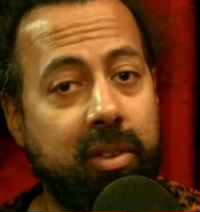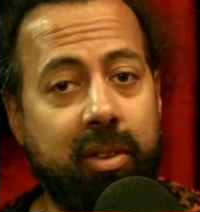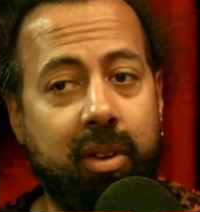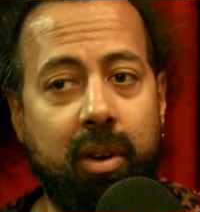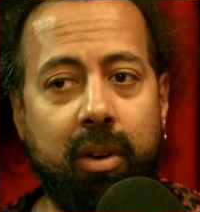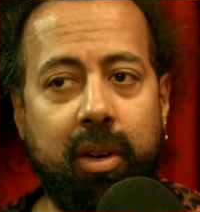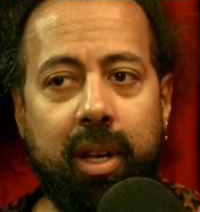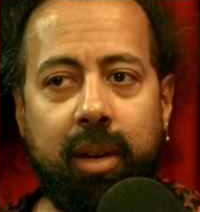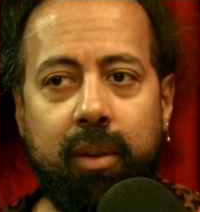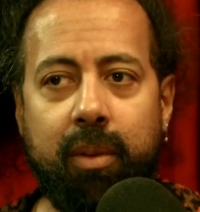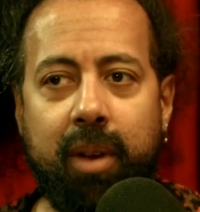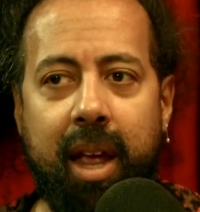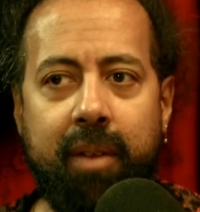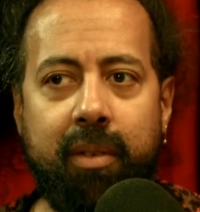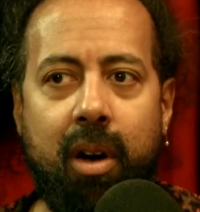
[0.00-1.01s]
So he
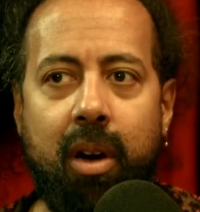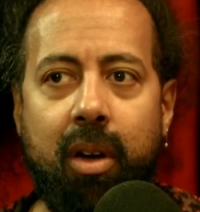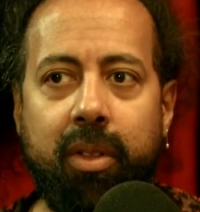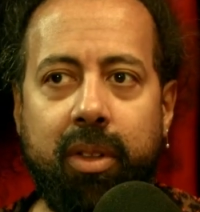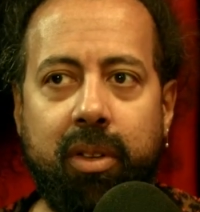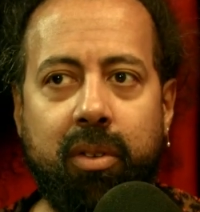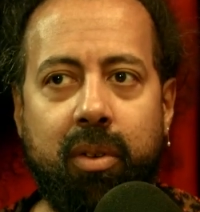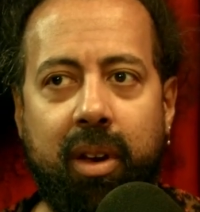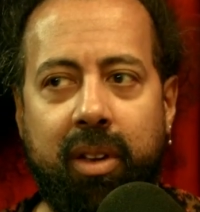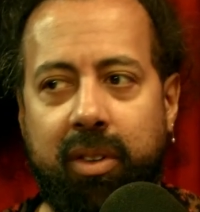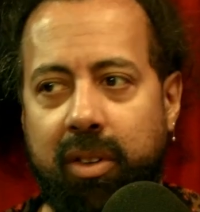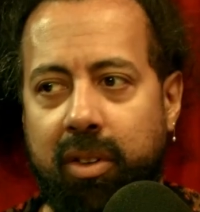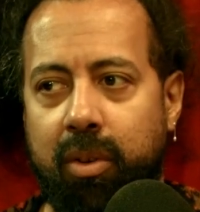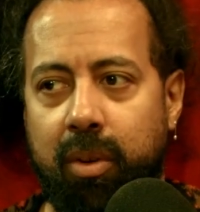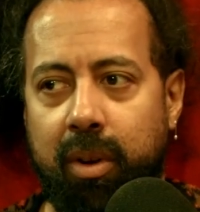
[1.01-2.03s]
would have all these
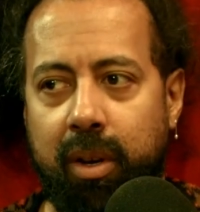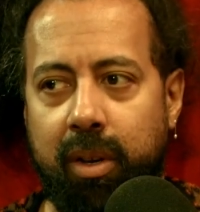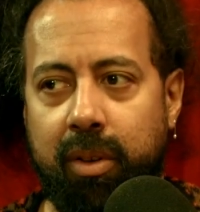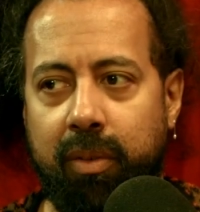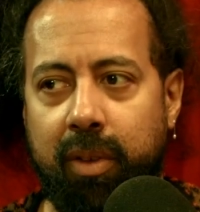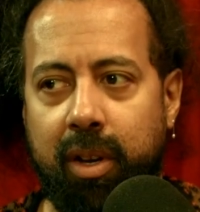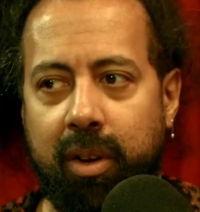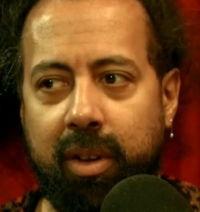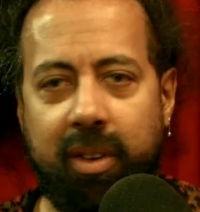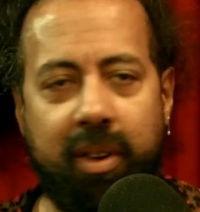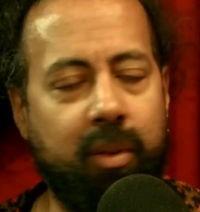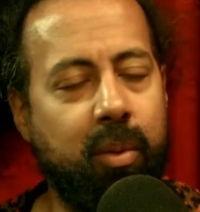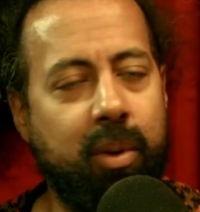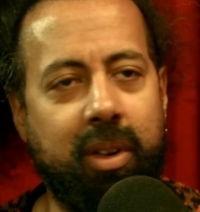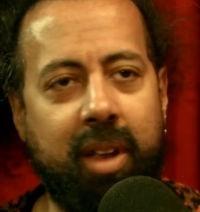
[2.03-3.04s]
crazy stories of, because
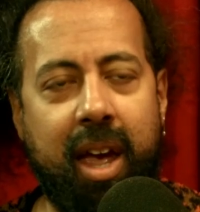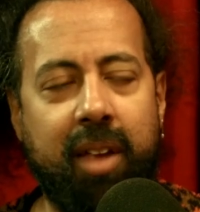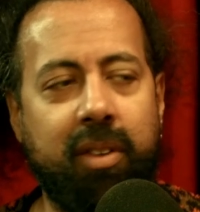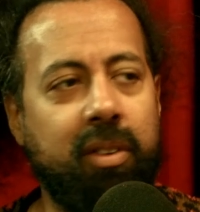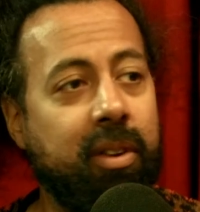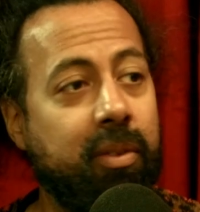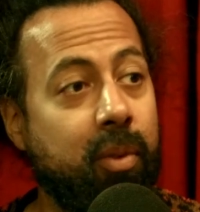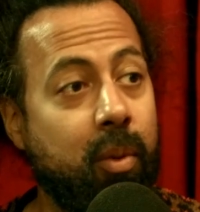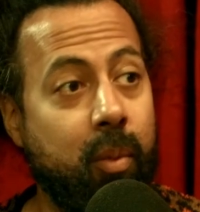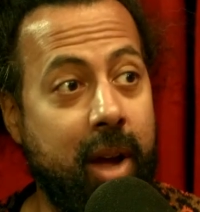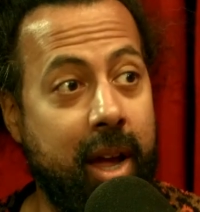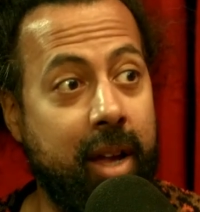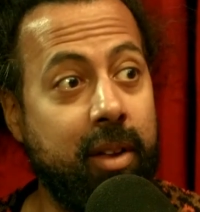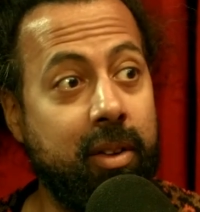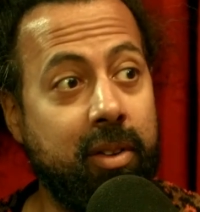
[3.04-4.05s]
everyone dies in different
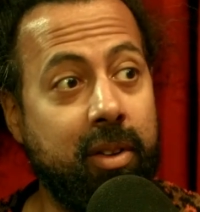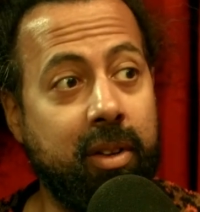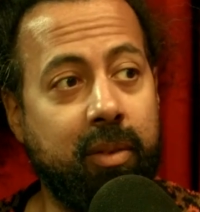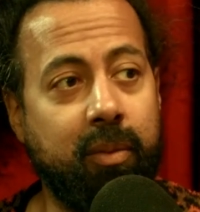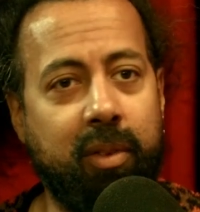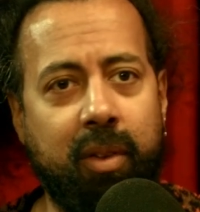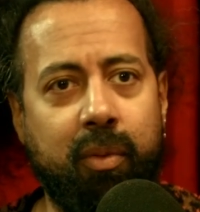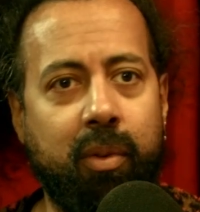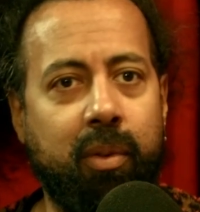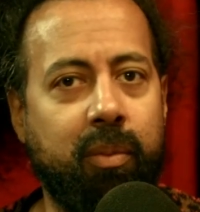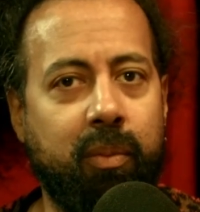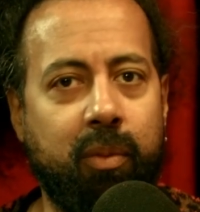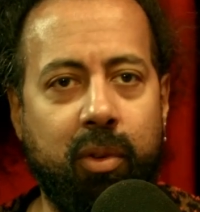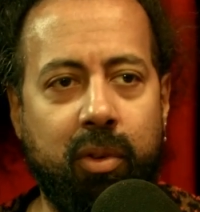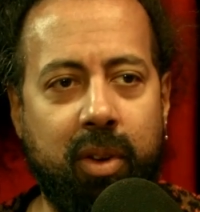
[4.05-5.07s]
ways and
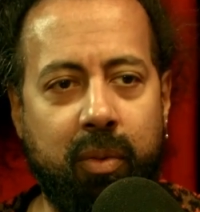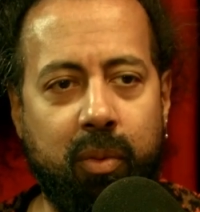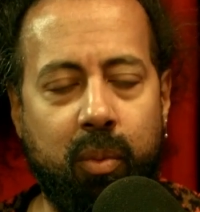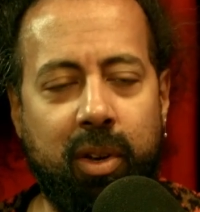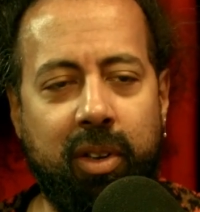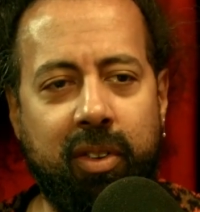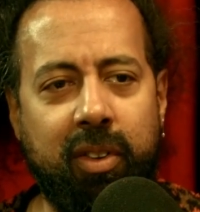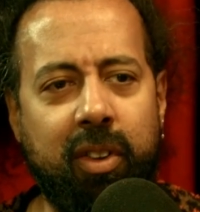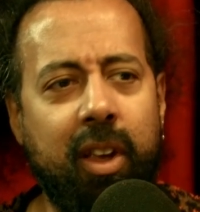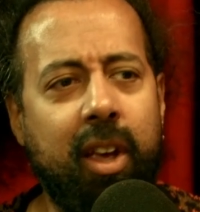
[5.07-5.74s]
for different reasons.